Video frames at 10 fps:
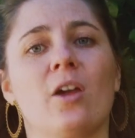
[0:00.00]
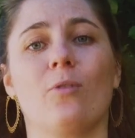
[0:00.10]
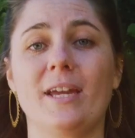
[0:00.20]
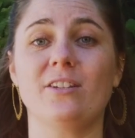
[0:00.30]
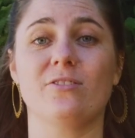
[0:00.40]

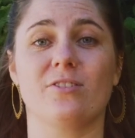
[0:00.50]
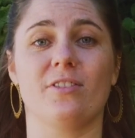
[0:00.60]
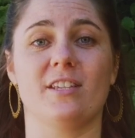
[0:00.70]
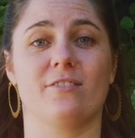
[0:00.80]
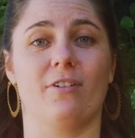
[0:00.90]
Great news on
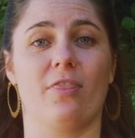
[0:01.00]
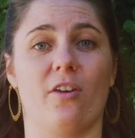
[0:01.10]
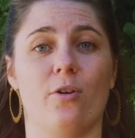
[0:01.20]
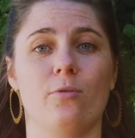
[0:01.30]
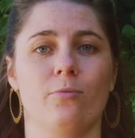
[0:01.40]
this front
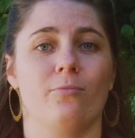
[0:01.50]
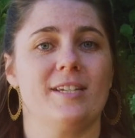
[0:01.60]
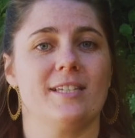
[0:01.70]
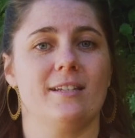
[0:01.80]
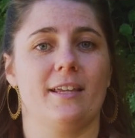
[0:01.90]
though.
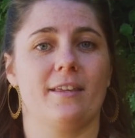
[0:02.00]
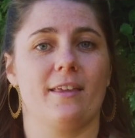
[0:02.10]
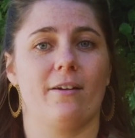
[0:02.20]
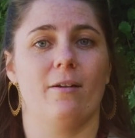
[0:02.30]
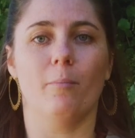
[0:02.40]
Recently
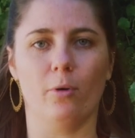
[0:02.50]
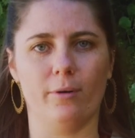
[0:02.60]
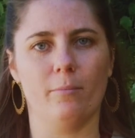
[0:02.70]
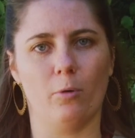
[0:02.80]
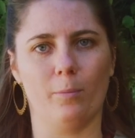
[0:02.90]
there are more
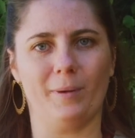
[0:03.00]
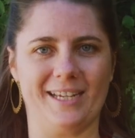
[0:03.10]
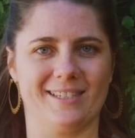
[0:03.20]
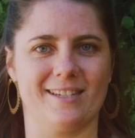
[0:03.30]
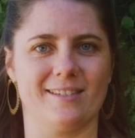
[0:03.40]
and more
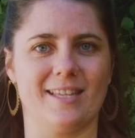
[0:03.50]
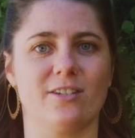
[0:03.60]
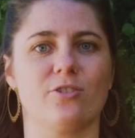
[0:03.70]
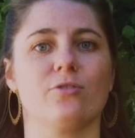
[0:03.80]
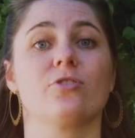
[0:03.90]
places
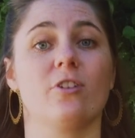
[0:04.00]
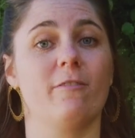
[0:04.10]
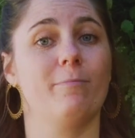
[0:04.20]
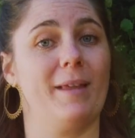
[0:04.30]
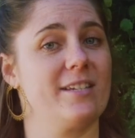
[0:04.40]
that do
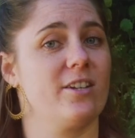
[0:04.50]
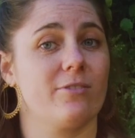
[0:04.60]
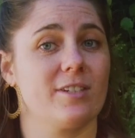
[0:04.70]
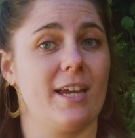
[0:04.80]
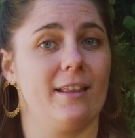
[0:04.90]
soft plastic
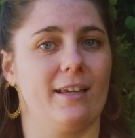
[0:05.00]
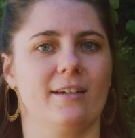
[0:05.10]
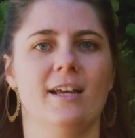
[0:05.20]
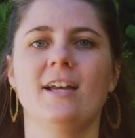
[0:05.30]
recycling.